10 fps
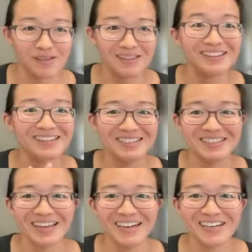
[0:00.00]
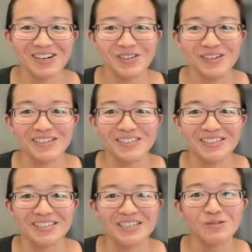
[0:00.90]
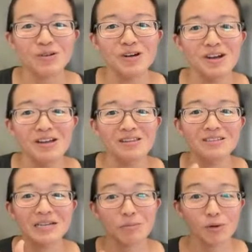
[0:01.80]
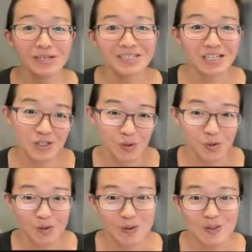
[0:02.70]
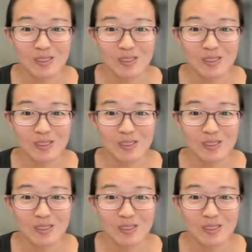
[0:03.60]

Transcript: in this slide here, you can see these were these temporary detention orders